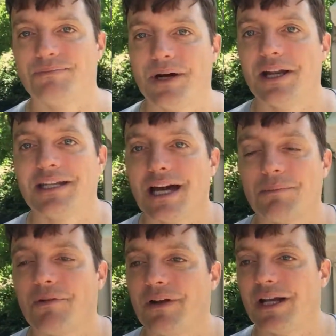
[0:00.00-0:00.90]
burning
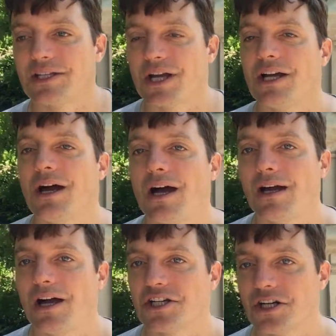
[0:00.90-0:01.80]
down pavilions. I, I,
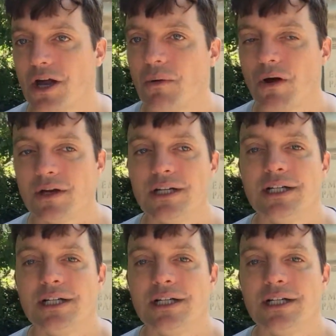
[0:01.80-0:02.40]
I, shall go on.